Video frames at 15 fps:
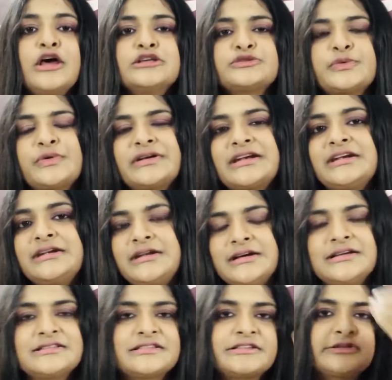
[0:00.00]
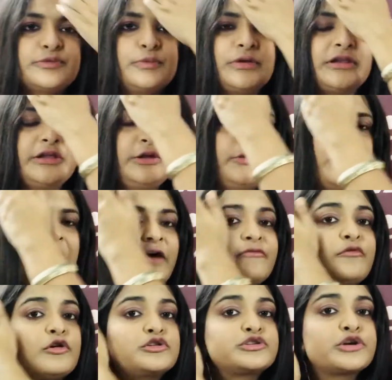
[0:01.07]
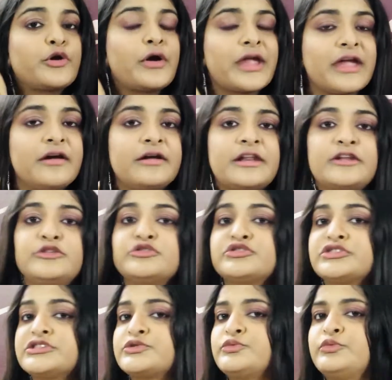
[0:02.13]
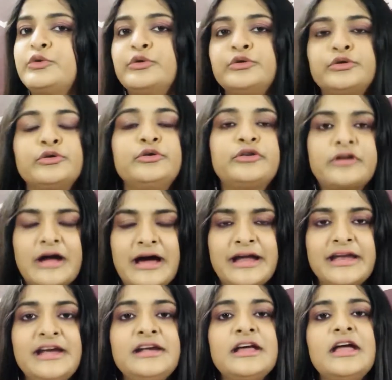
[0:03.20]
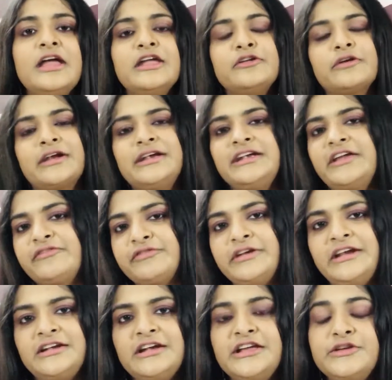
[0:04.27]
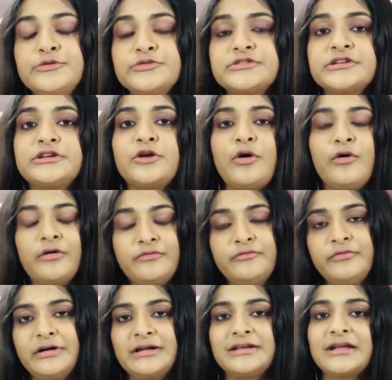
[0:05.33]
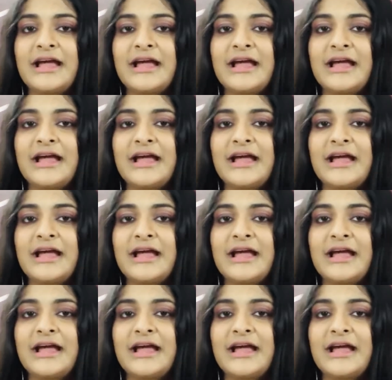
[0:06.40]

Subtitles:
So what it does is, when you have washed your hair and you just want to dry it, you can definitely use it on 1.